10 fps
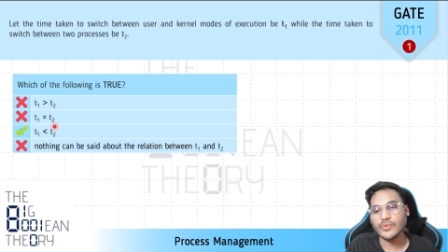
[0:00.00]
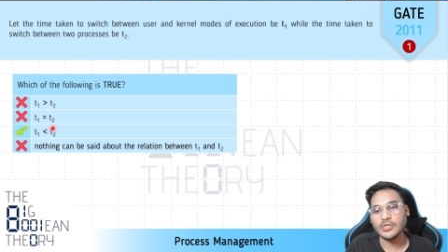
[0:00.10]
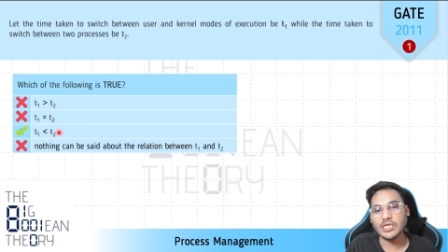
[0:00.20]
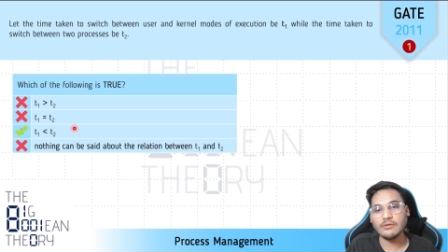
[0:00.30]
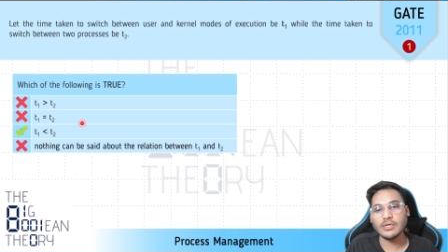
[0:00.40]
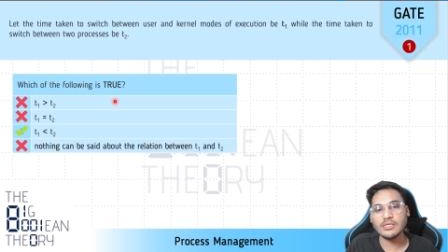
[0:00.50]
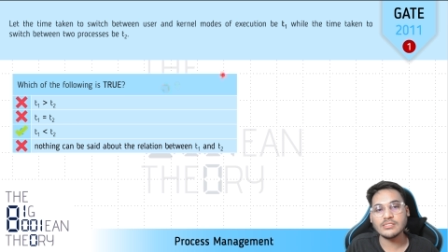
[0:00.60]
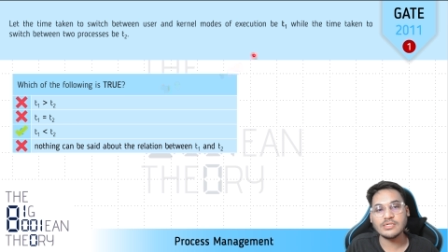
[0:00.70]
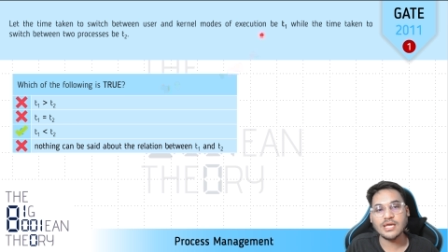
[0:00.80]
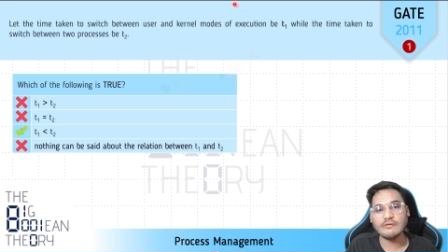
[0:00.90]
T1 is the
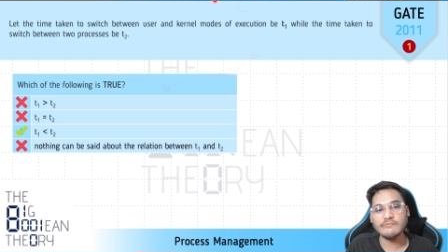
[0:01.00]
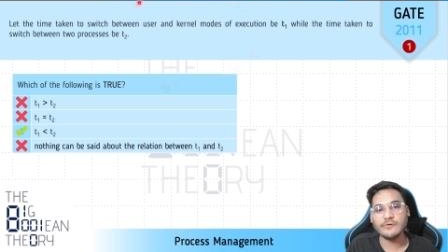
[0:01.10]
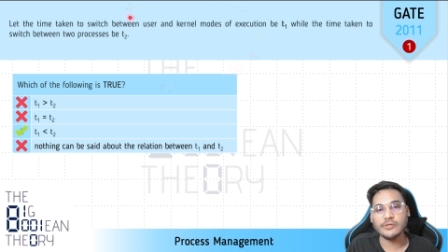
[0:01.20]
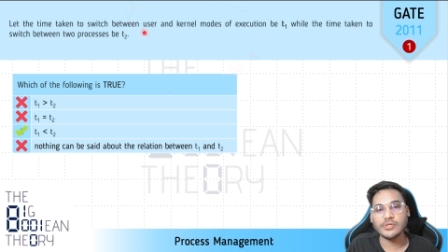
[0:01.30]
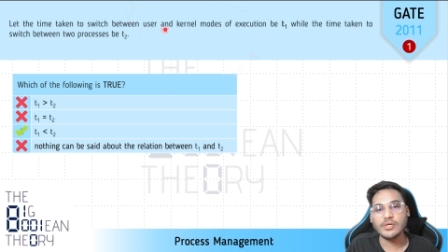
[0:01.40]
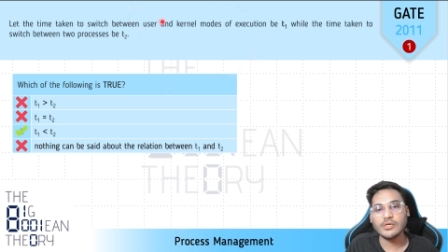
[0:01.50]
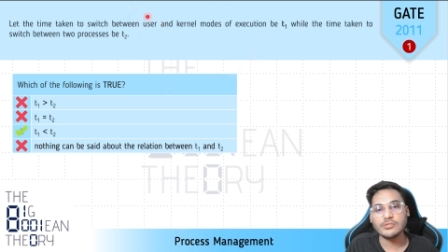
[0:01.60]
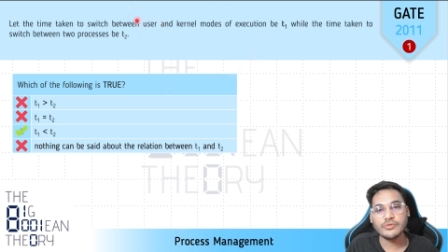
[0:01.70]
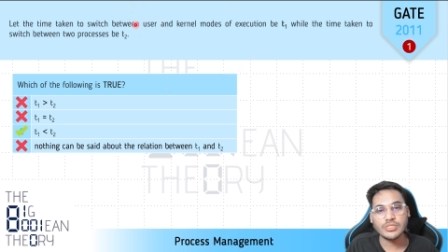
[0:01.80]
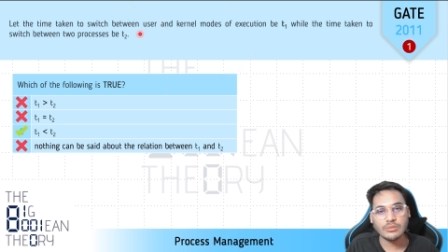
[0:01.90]
time for
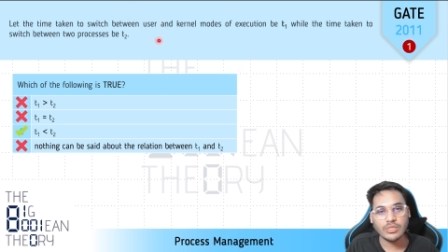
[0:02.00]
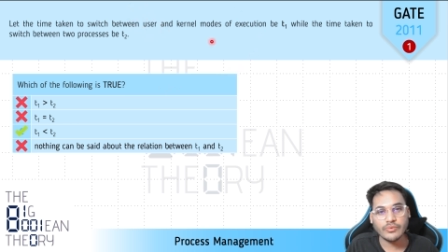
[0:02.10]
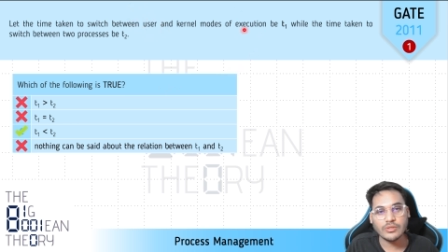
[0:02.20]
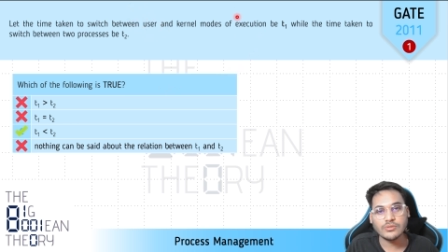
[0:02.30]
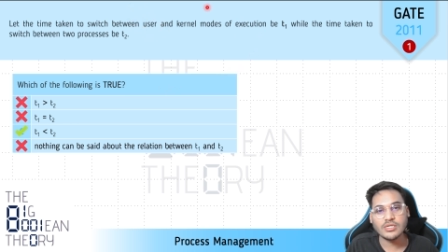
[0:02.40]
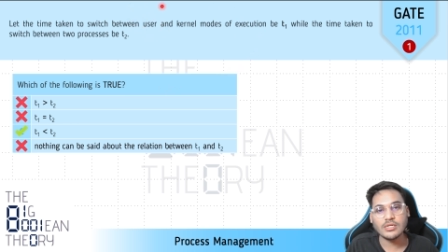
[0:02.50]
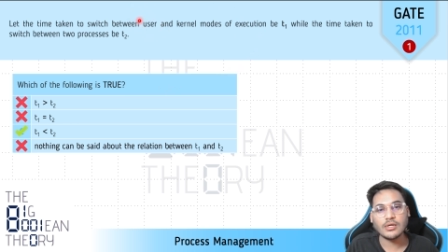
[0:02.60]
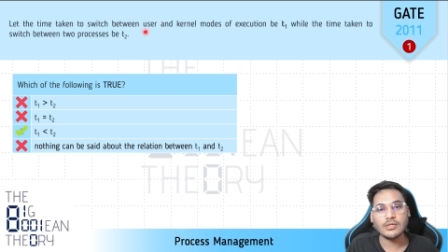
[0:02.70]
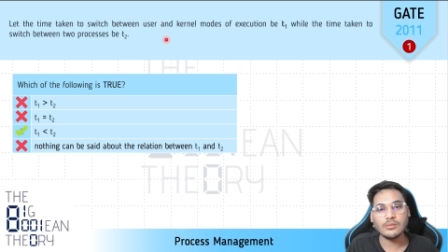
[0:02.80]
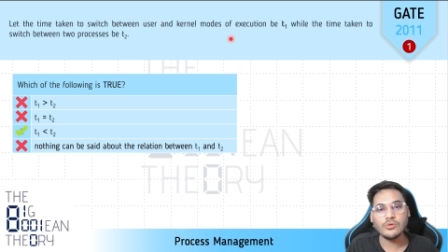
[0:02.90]
switching between user and
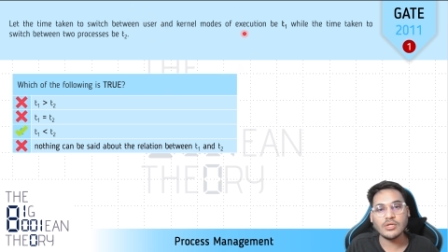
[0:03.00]
kernel mode.